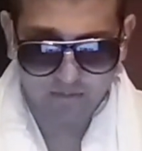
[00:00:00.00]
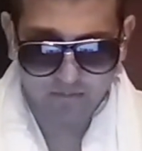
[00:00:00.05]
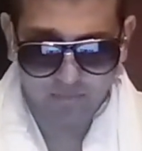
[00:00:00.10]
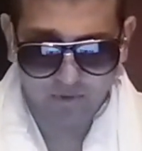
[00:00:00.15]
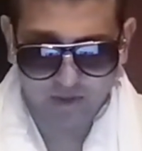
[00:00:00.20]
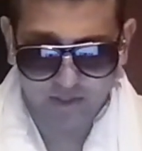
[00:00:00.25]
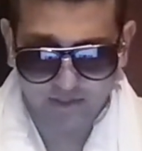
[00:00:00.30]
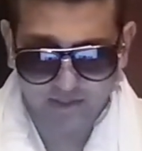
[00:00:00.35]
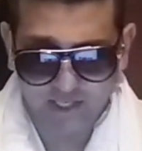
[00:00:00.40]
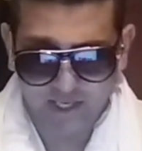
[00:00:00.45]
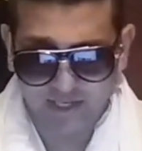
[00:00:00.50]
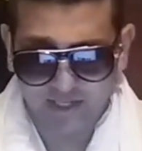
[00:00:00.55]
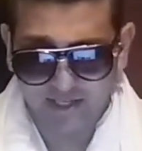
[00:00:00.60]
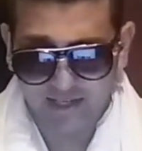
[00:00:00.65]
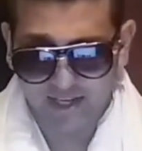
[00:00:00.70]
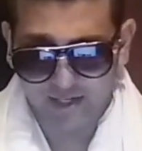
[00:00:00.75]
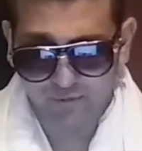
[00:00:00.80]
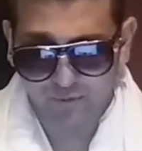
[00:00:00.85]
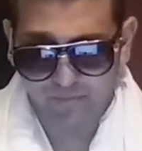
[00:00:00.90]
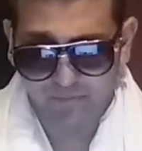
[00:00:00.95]
But then he
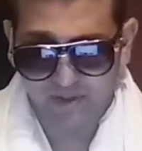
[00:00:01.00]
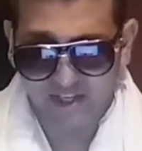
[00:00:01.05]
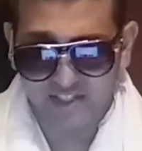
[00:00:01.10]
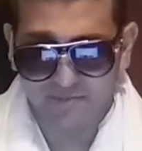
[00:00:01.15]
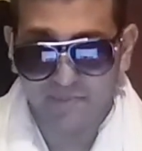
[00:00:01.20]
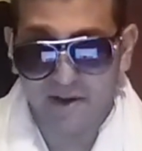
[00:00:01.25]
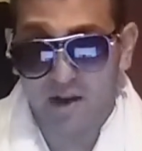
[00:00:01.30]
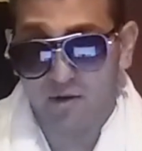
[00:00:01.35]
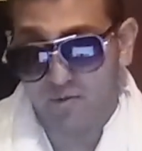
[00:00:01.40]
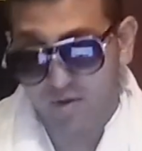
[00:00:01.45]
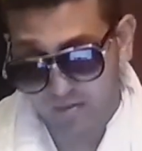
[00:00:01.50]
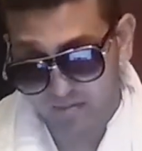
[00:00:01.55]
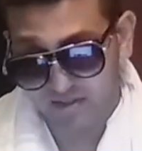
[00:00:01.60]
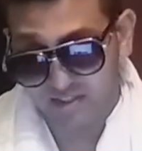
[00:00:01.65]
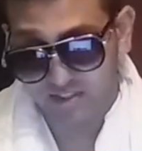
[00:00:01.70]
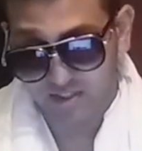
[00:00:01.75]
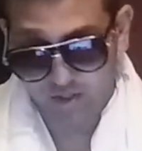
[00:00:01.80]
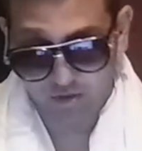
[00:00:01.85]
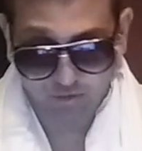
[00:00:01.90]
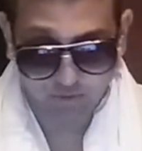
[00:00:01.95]
gets replaced by Rey
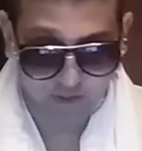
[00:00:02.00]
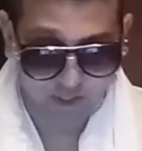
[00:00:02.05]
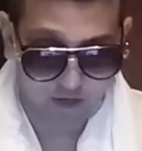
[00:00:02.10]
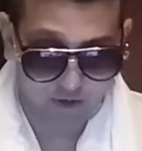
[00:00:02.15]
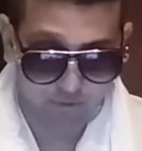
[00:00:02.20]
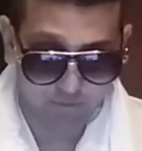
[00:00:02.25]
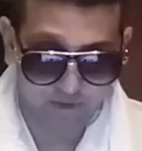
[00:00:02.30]
Mysterio,